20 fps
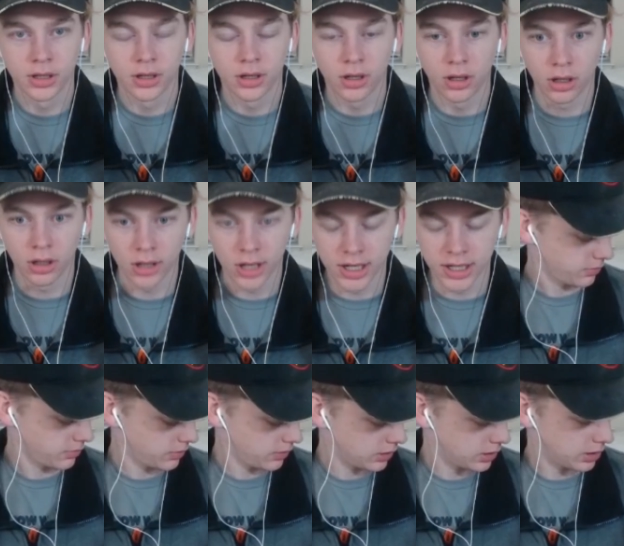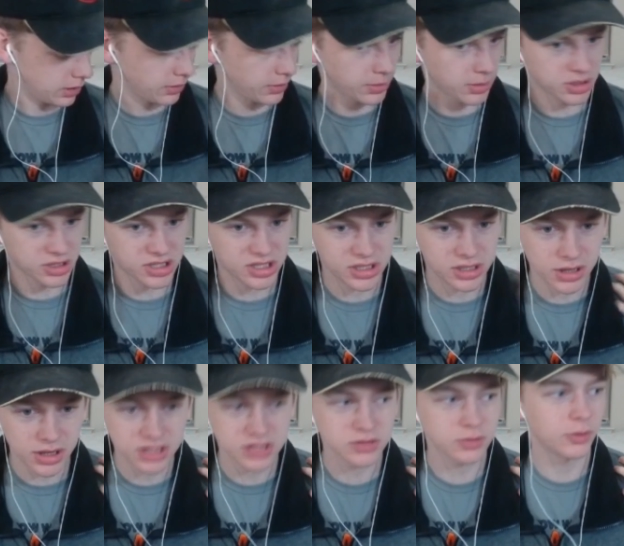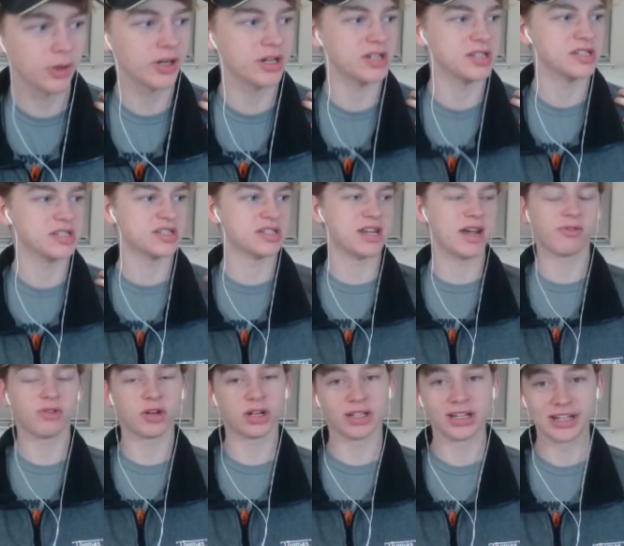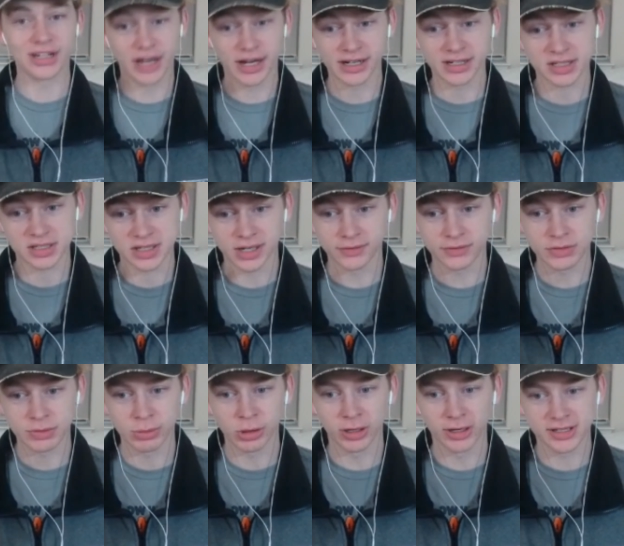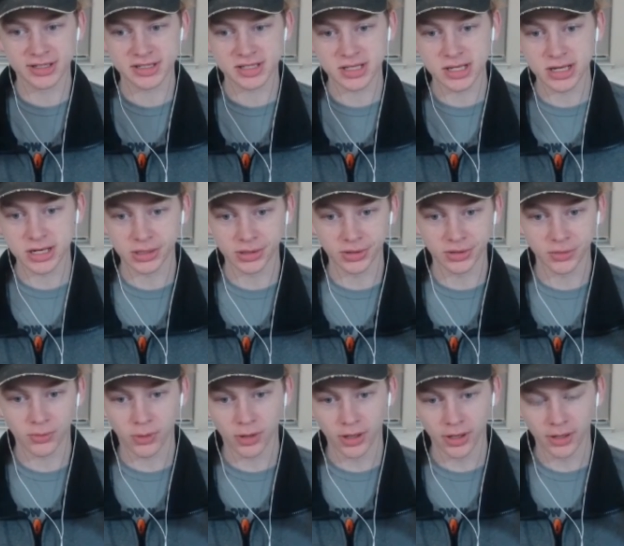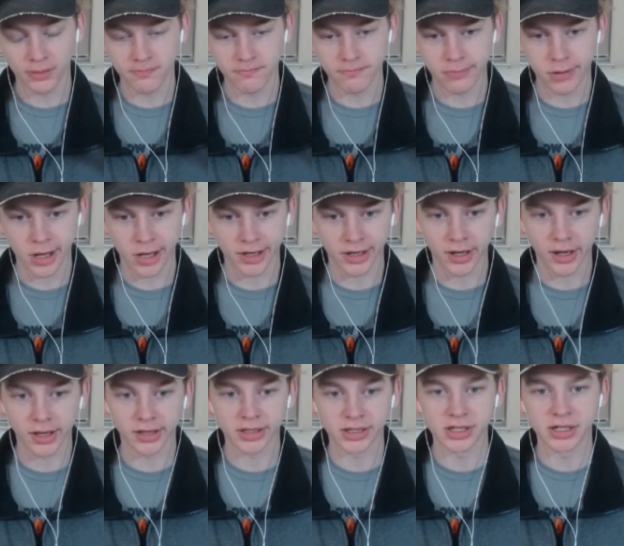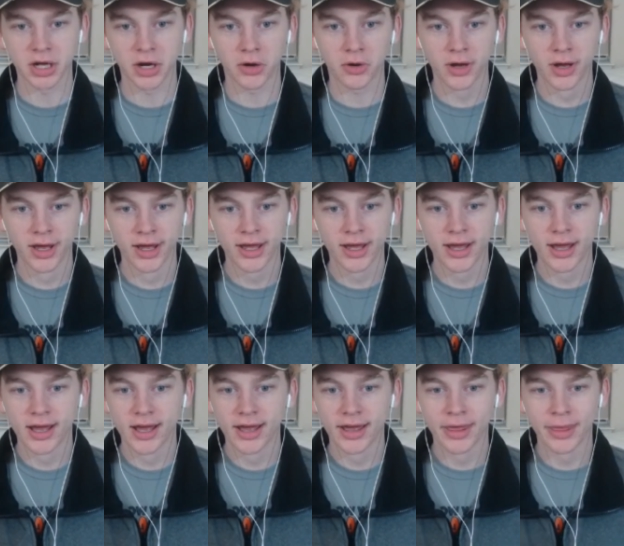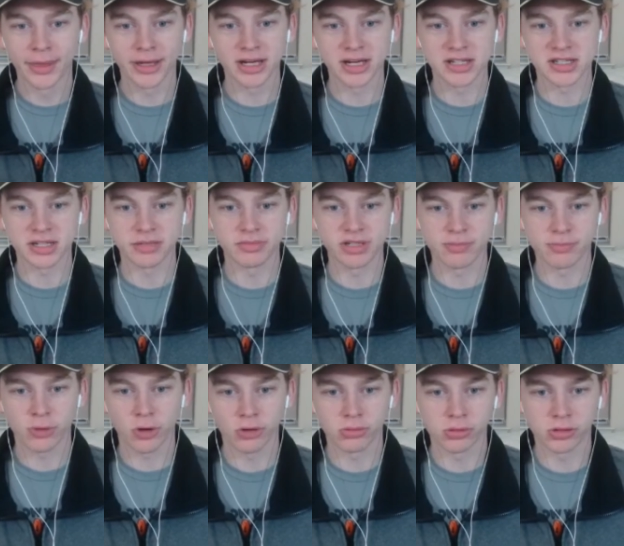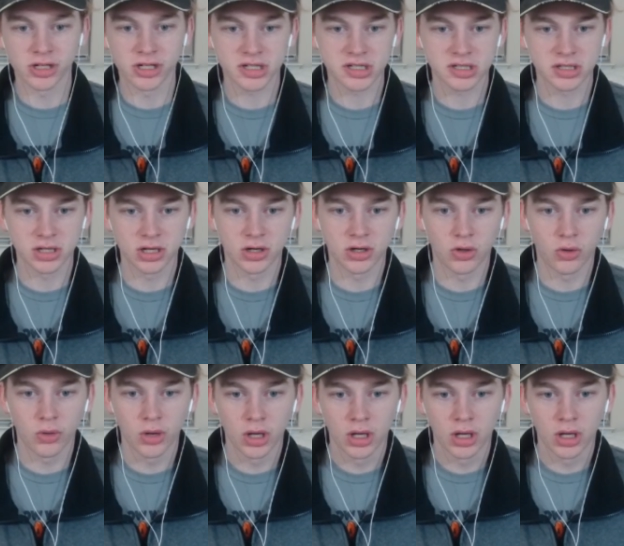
All right, you know, this, this one is definitely not as comfortable as the other one, but, uh, you know, I think it seems appropriate, so...